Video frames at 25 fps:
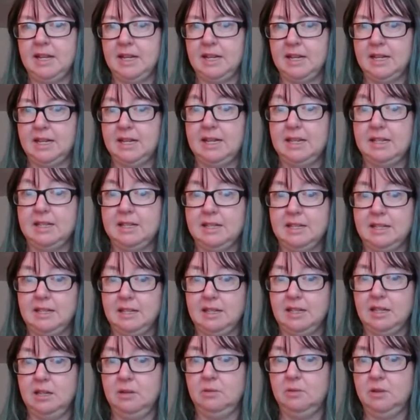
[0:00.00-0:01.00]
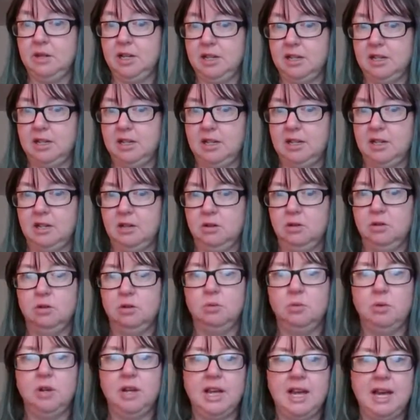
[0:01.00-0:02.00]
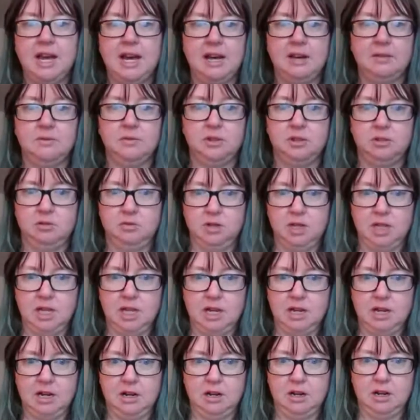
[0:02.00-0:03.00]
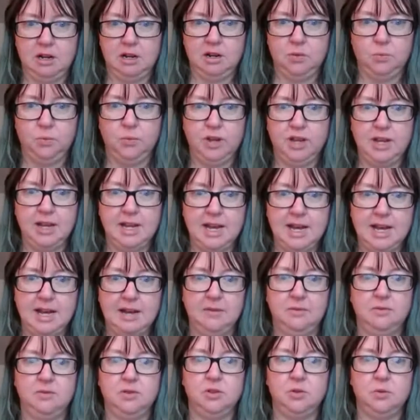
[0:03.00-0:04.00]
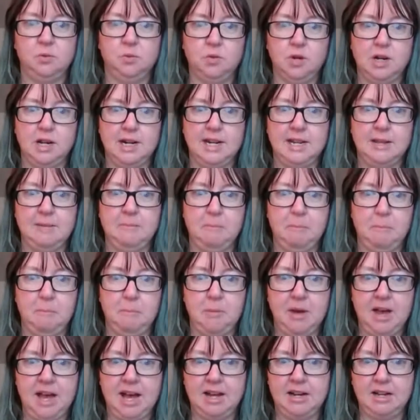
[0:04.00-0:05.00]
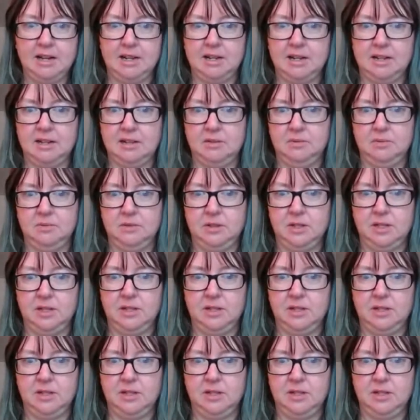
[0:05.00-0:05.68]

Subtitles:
That's the key right there. We have to care. We have to want it bad enough.